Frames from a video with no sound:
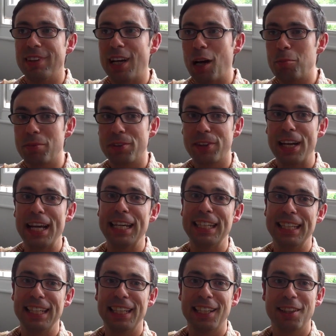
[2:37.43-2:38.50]

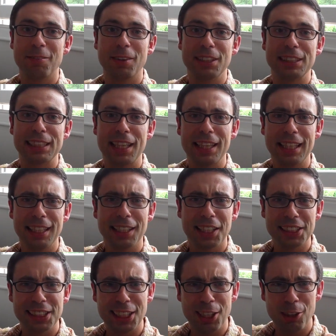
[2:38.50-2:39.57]
upgrading when something
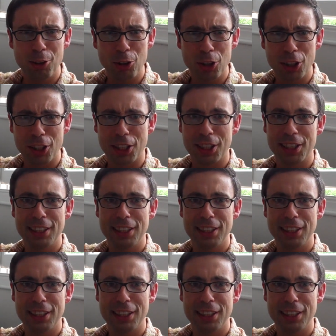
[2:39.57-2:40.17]
doesn't look